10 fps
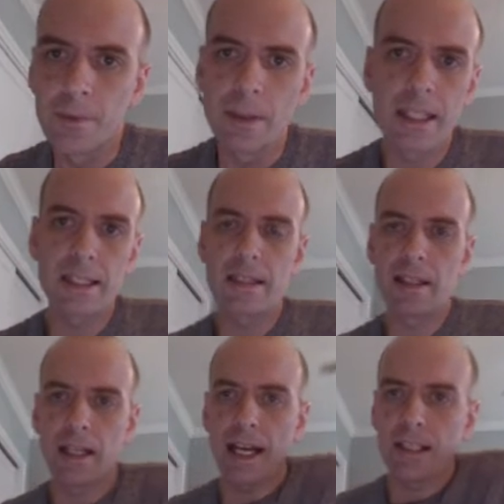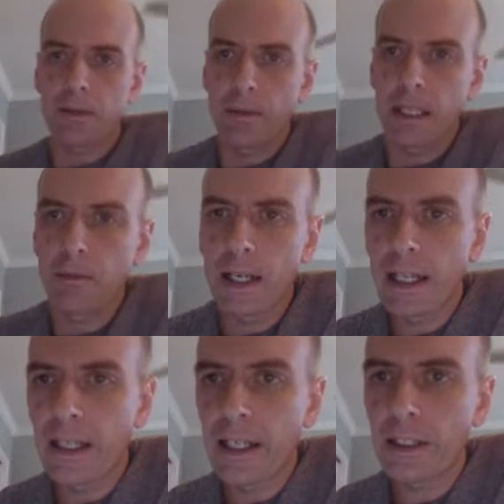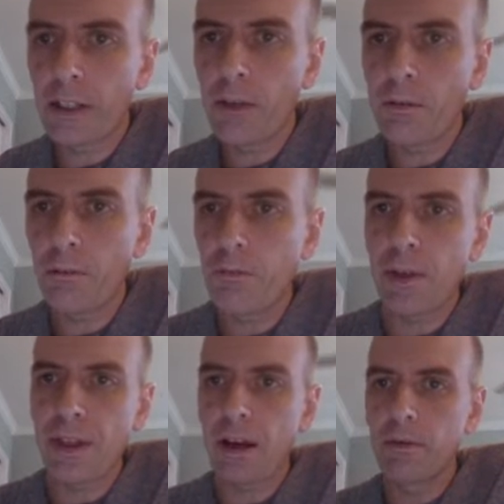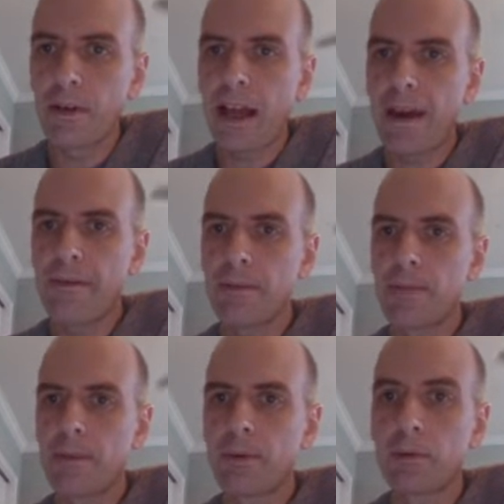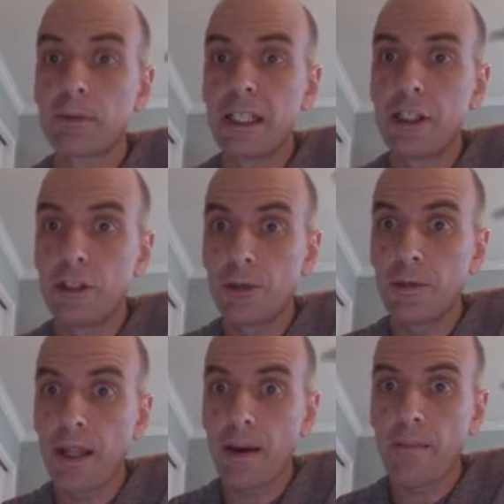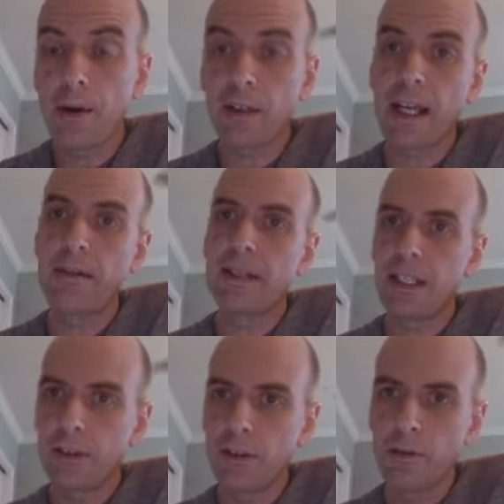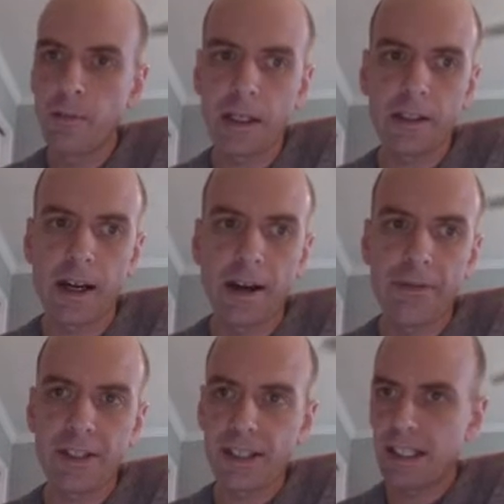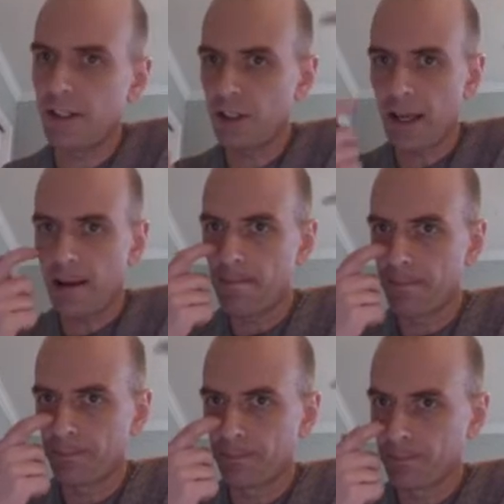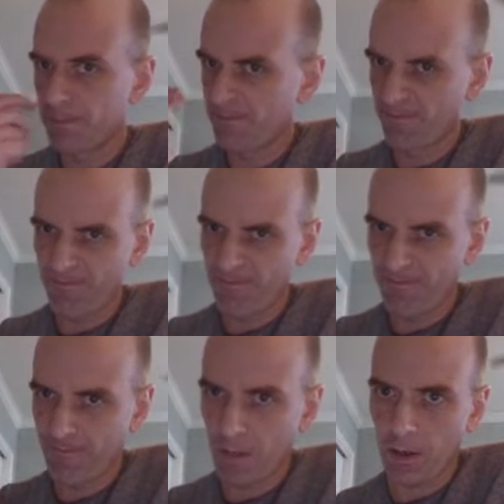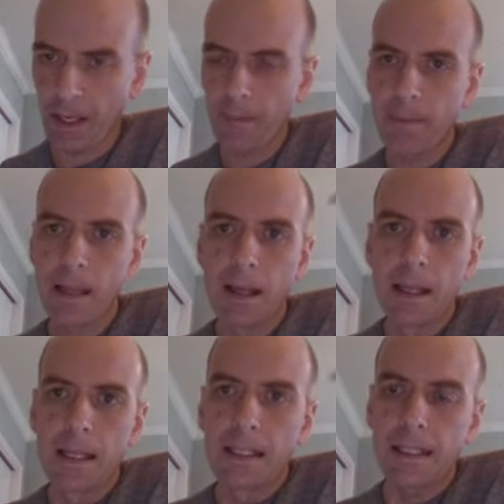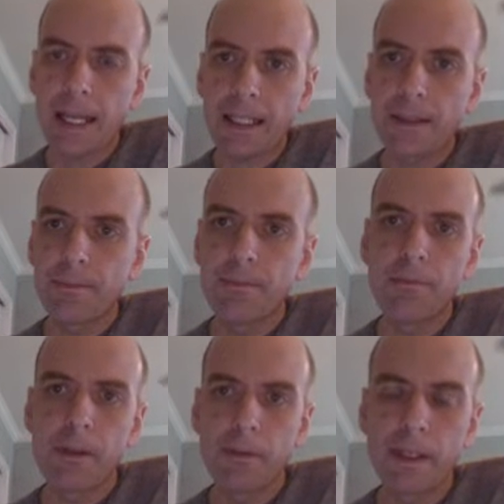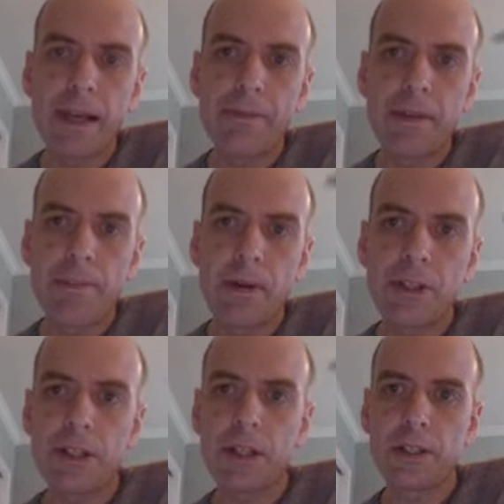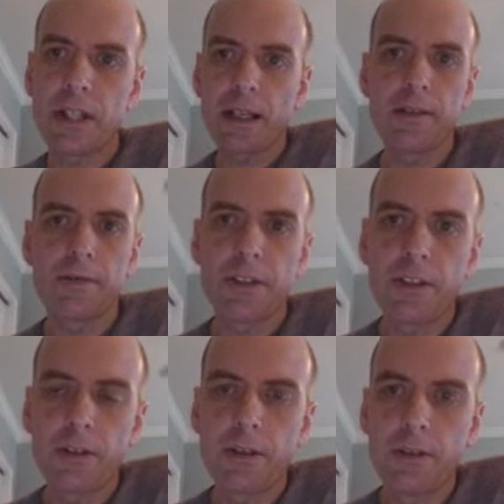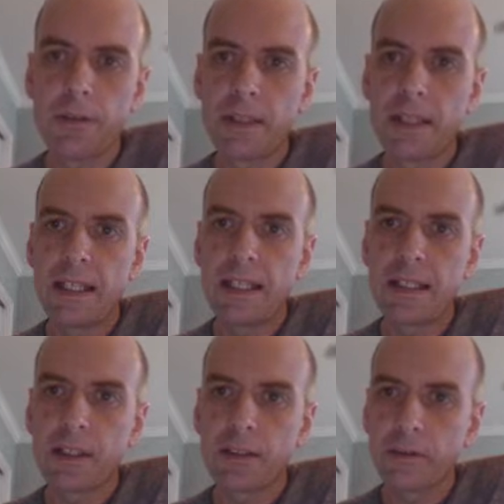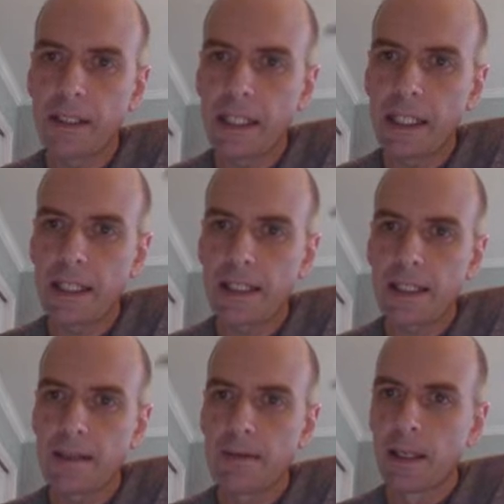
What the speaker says: This is the last week where I let it go without having people redo them. Okay, we need 2 paragraphs each day. Okay. Second, we really have to push ourselves to use these ingredients.